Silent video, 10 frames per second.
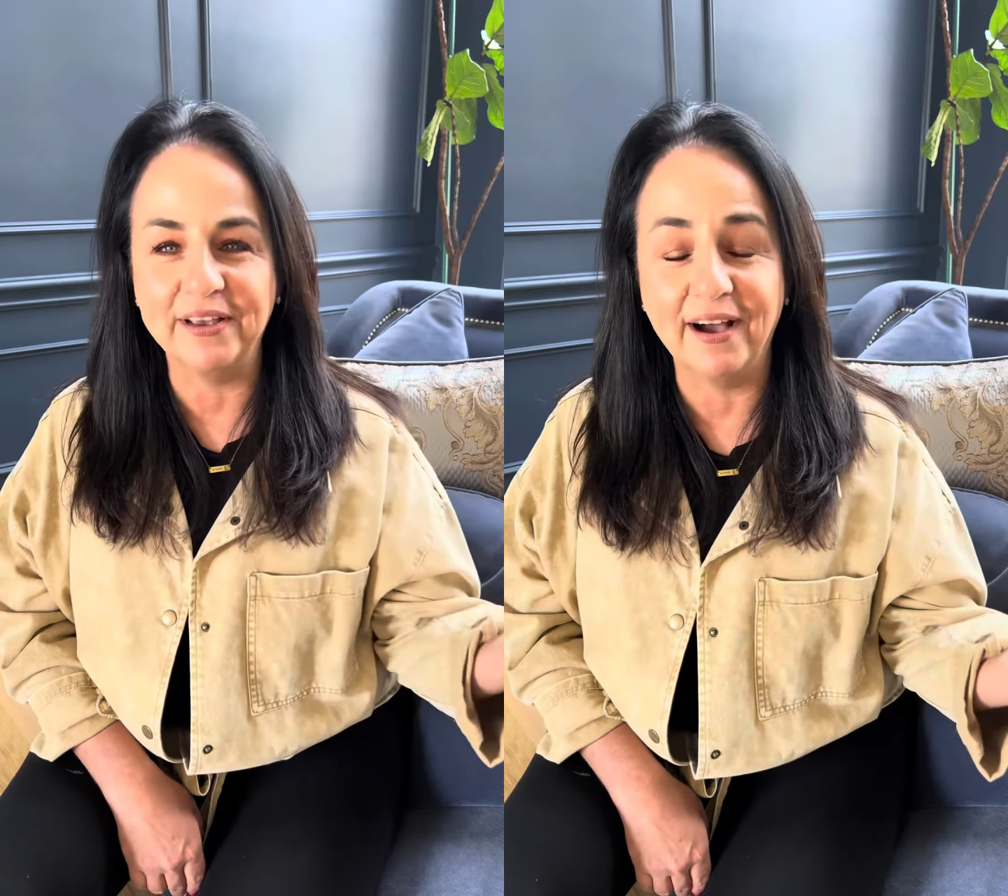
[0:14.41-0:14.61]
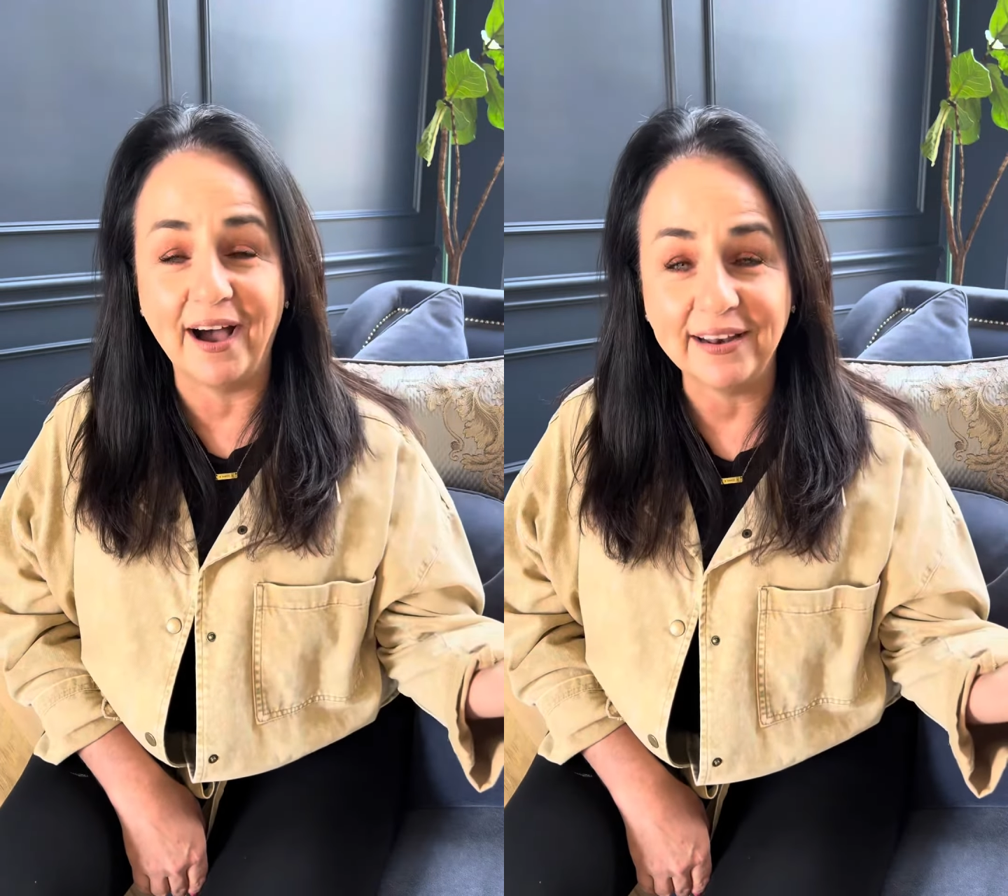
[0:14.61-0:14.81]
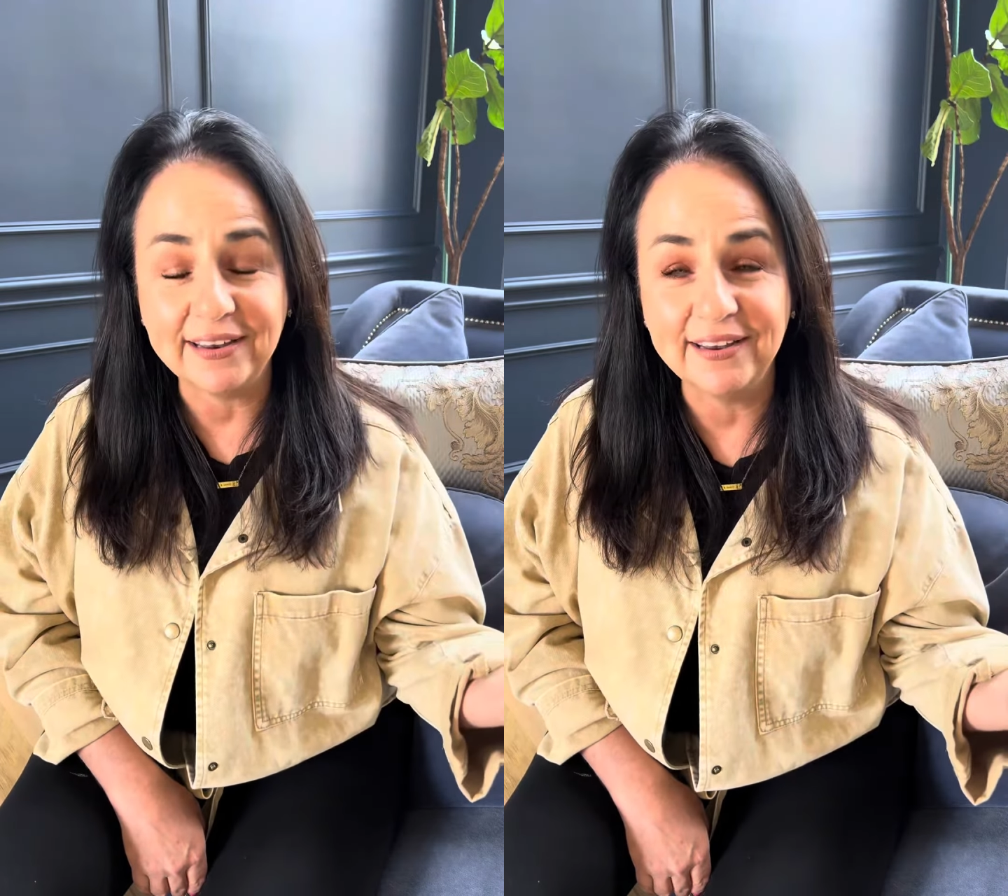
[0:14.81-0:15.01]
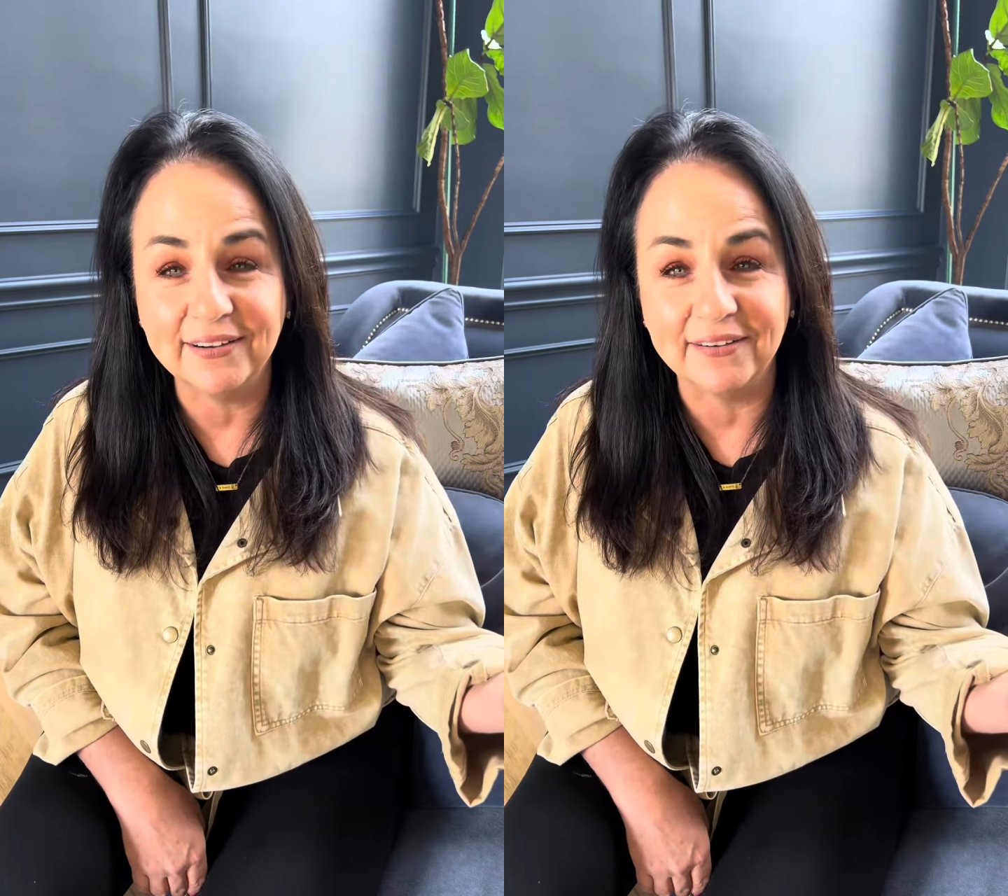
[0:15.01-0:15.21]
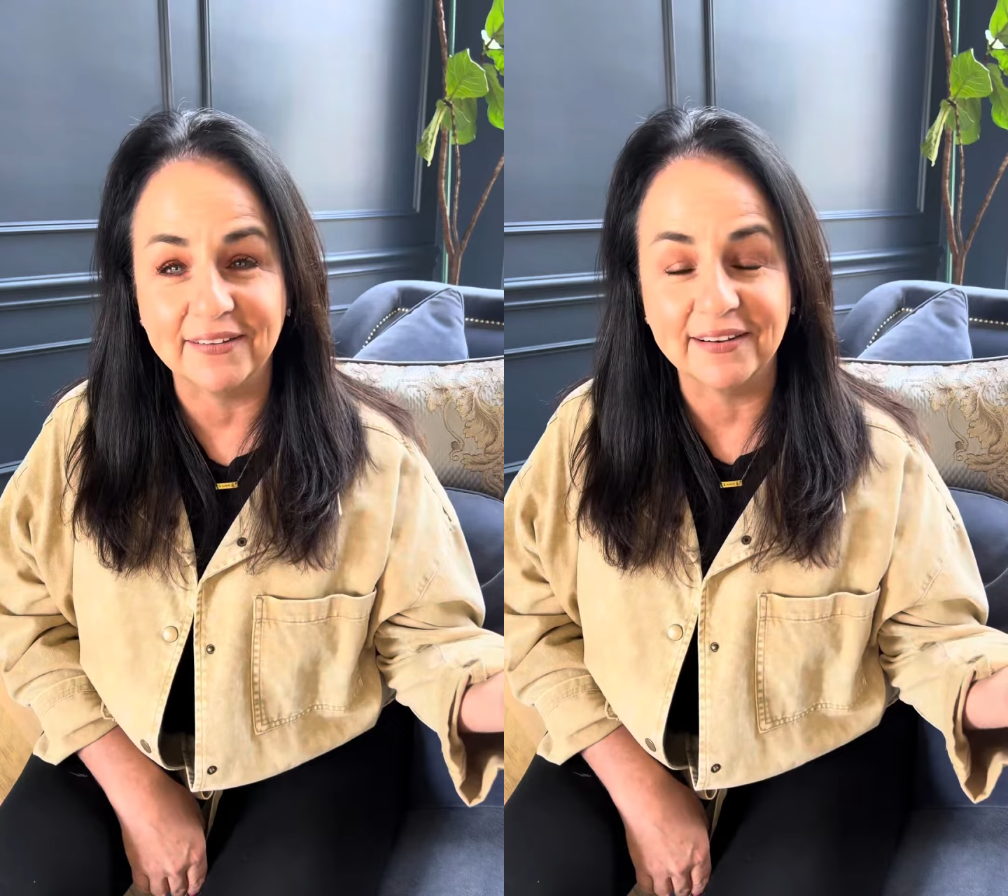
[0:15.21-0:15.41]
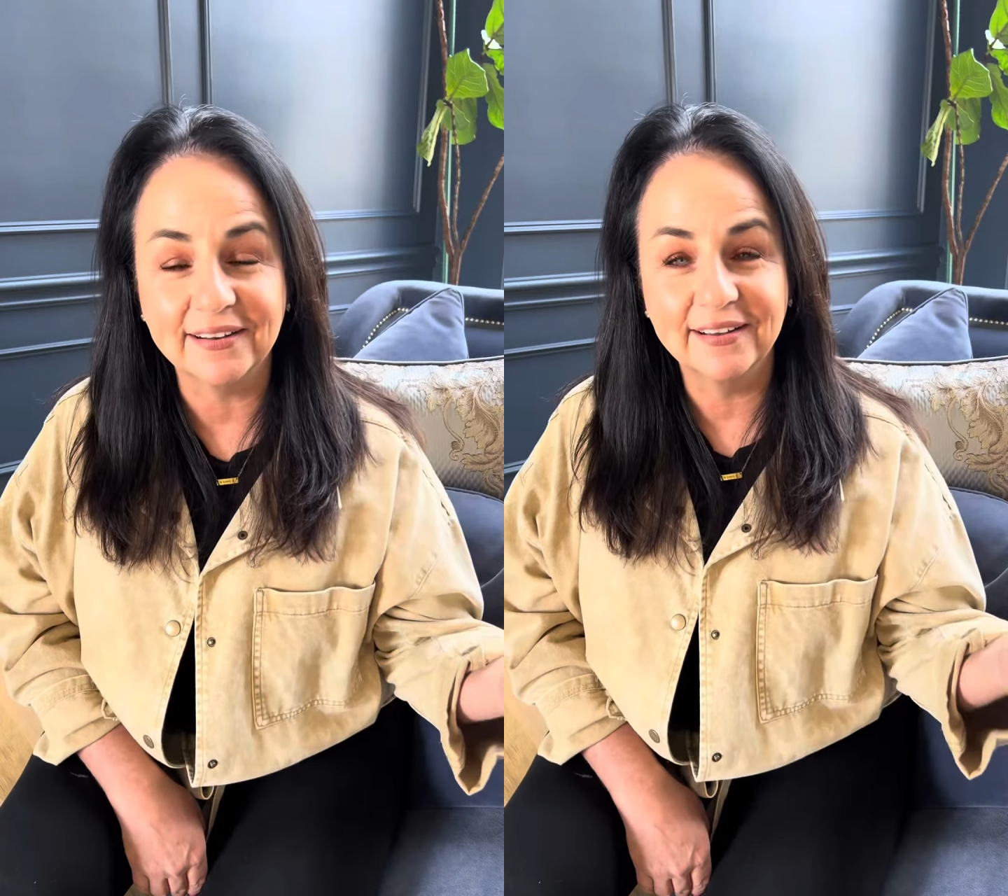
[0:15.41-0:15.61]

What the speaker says: got here.